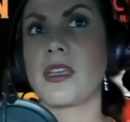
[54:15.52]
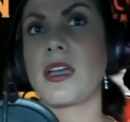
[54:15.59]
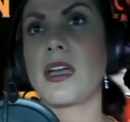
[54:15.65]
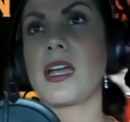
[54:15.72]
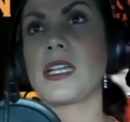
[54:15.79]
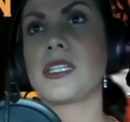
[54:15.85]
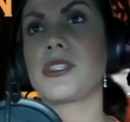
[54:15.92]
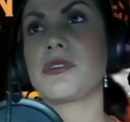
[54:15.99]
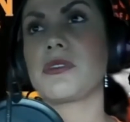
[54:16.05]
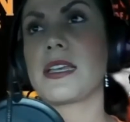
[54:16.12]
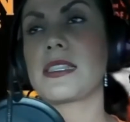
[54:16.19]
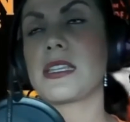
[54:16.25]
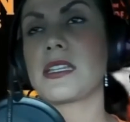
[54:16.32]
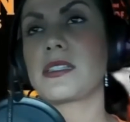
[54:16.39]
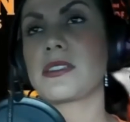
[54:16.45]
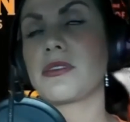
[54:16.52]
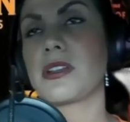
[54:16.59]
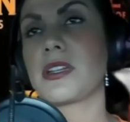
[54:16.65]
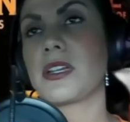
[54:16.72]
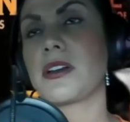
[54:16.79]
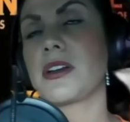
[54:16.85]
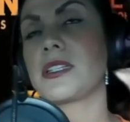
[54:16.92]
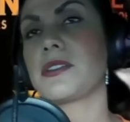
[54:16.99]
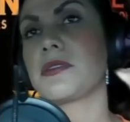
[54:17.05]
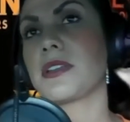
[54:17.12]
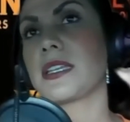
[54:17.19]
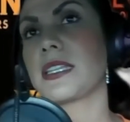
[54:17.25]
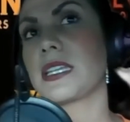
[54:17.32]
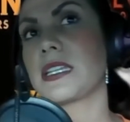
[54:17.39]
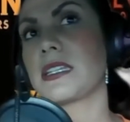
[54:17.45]
I do like that it's grittier. I do
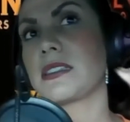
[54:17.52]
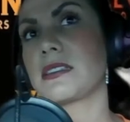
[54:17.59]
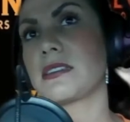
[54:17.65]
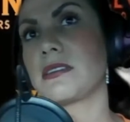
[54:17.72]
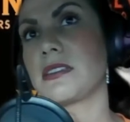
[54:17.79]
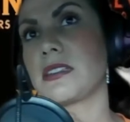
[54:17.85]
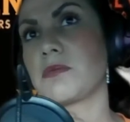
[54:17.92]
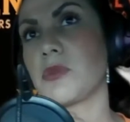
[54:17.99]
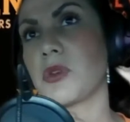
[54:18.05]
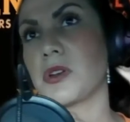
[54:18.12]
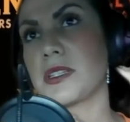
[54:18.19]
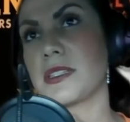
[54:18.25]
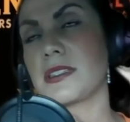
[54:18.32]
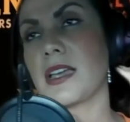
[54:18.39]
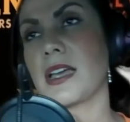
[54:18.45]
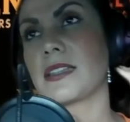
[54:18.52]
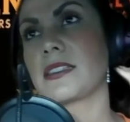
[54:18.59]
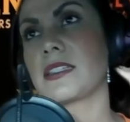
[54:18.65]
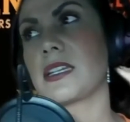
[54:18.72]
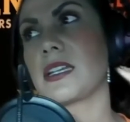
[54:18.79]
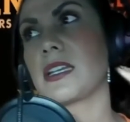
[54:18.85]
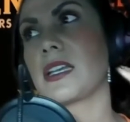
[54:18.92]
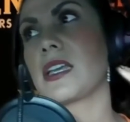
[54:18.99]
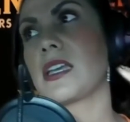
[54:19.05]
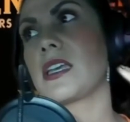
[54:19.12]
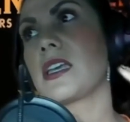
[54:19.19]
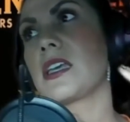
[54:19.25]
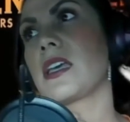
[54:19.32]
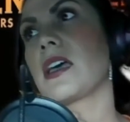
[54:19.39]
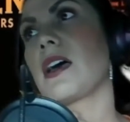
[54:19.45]
like that it's more disgusting.
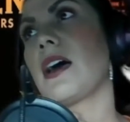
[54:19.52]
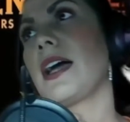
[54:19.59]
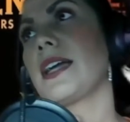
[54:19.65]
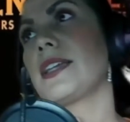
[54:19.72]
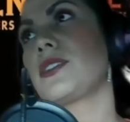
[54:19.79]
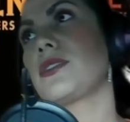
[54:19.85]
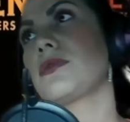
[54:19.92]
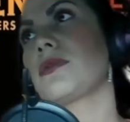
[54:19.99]
I do